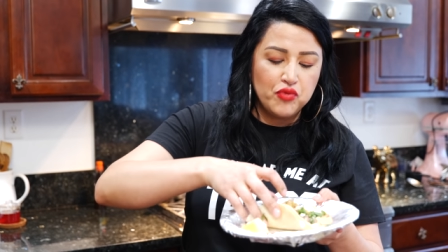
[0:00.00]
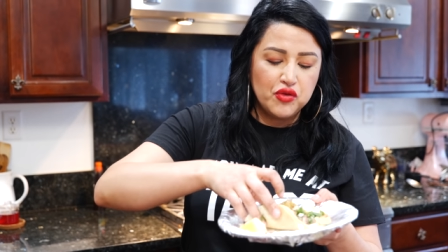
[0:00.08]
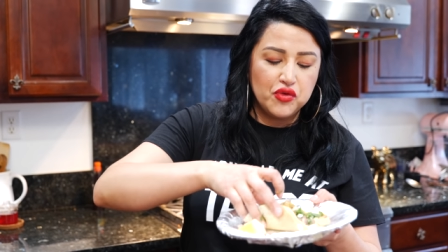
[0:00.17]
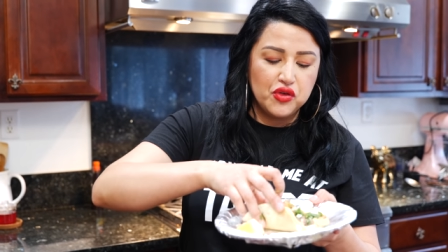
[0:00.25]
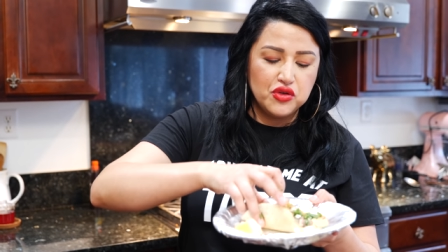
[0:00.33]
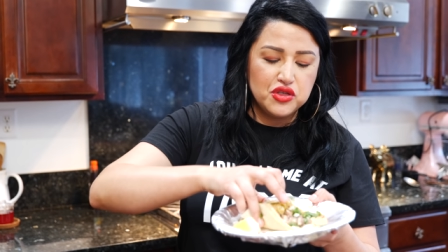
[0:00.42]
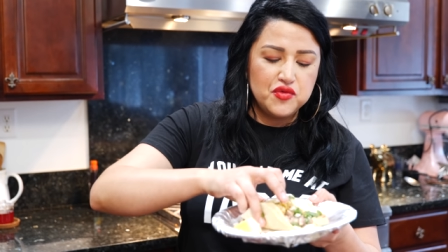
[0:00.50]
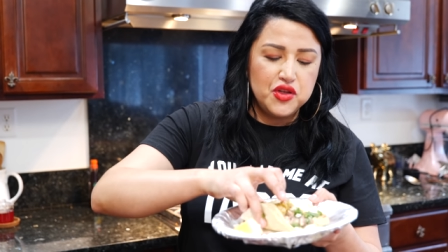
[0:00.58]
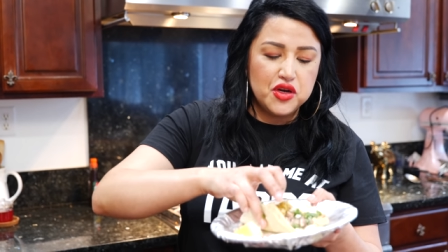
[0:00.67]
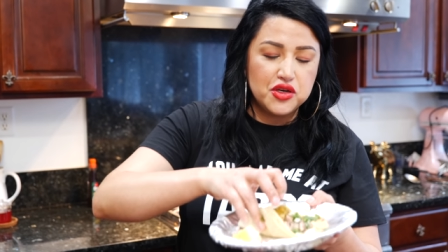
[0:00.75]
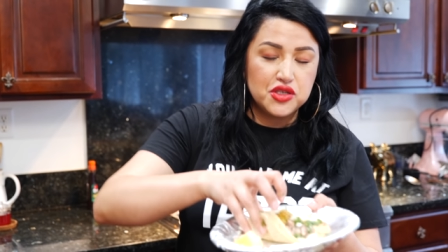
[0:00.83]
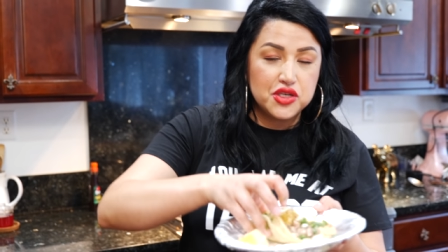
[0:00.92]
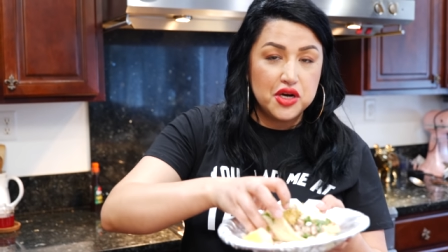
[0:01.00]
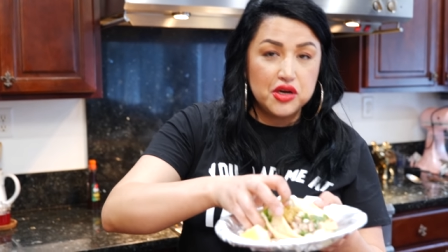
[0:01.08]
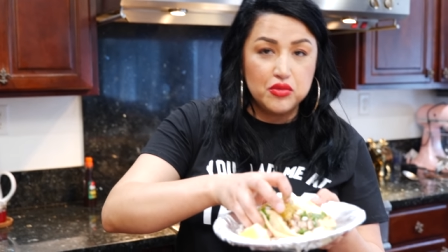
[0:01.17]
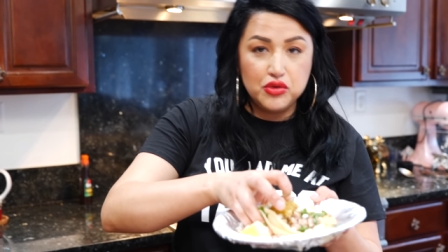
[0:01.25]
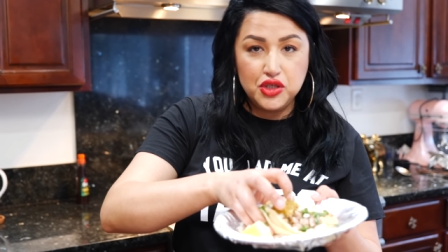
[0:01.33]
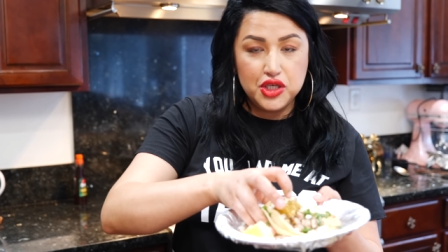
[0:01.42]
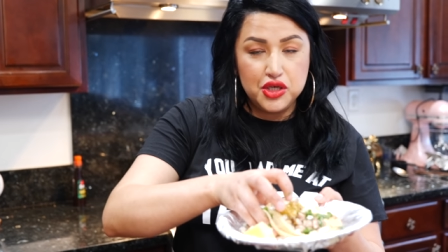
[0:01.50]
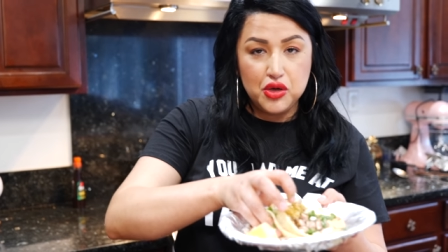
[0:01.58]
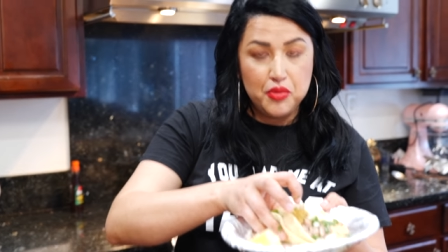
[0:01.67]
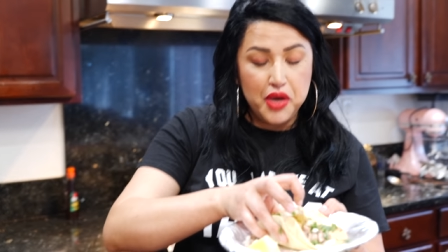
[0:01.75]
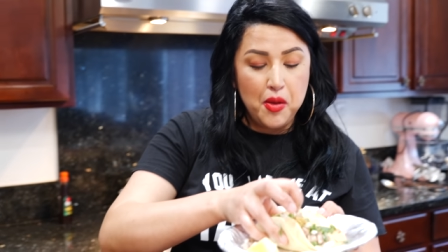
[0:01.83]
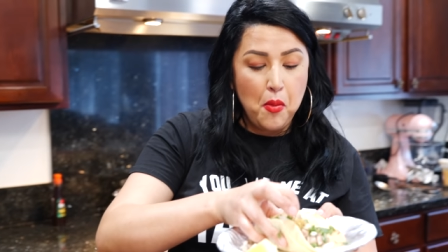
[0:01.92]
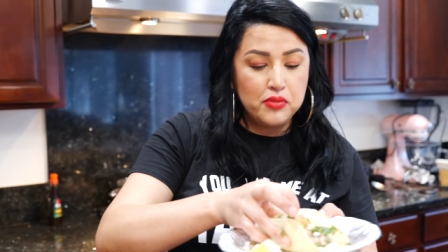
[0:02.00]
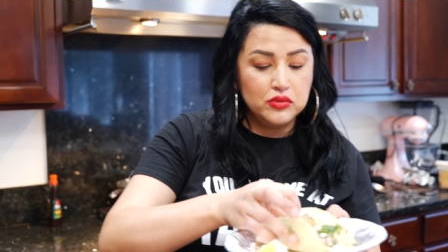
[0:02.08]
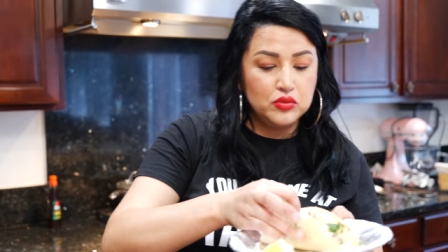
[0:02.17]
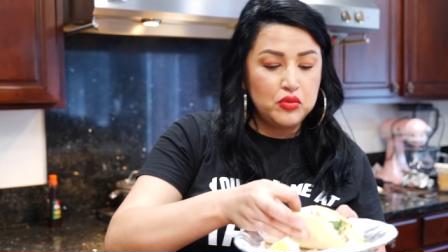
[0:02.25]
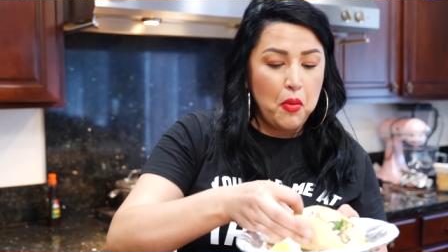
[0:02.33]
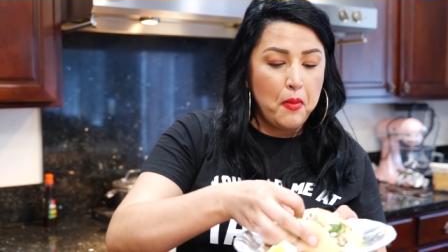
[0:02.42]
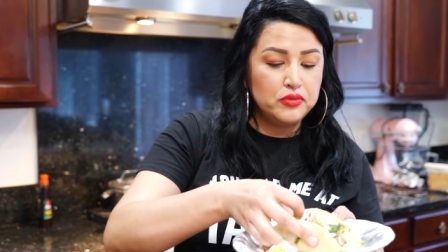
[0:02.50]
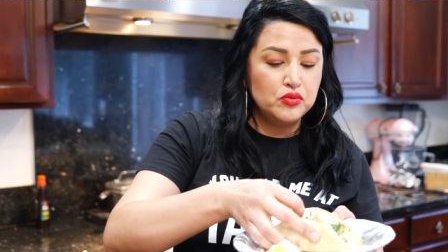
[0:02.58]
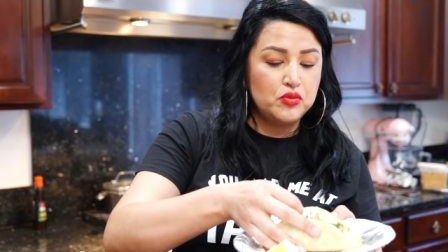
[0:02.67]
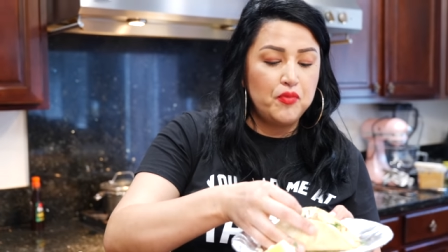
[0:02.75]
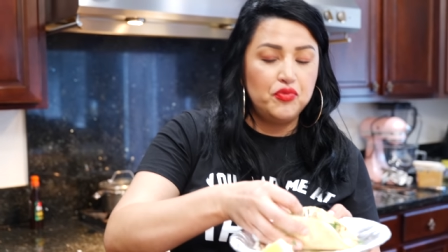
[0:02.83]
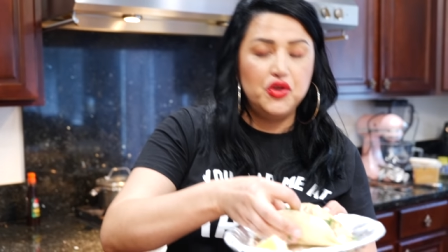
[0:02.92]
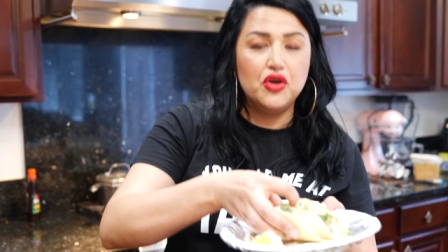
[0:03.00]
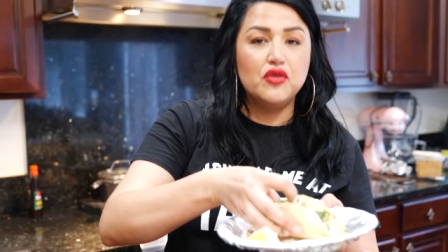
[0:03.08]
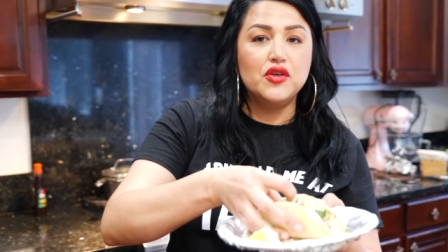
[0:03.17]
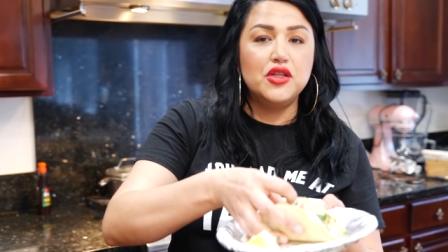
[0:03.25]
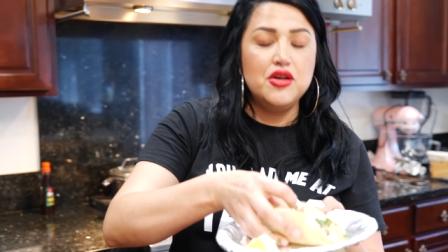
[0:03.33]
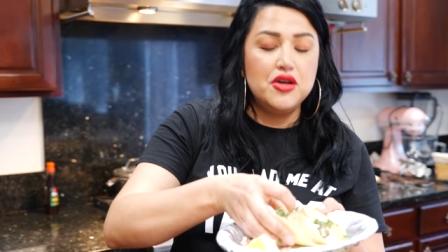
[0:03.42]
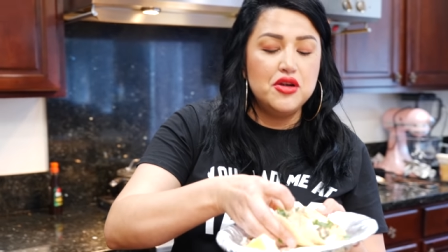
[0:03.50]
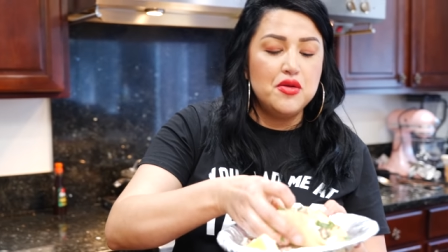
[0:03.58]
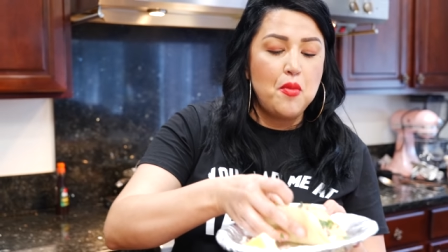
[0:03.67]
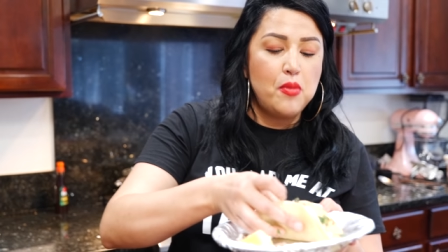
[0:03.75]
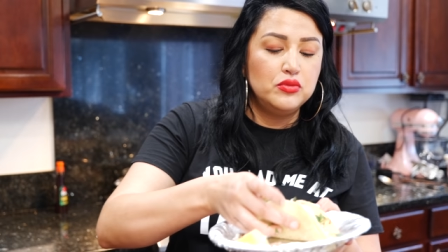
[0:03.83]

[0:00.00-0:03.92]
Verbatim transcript: For those of you that are scared of buche, don't be. You're overthinking it.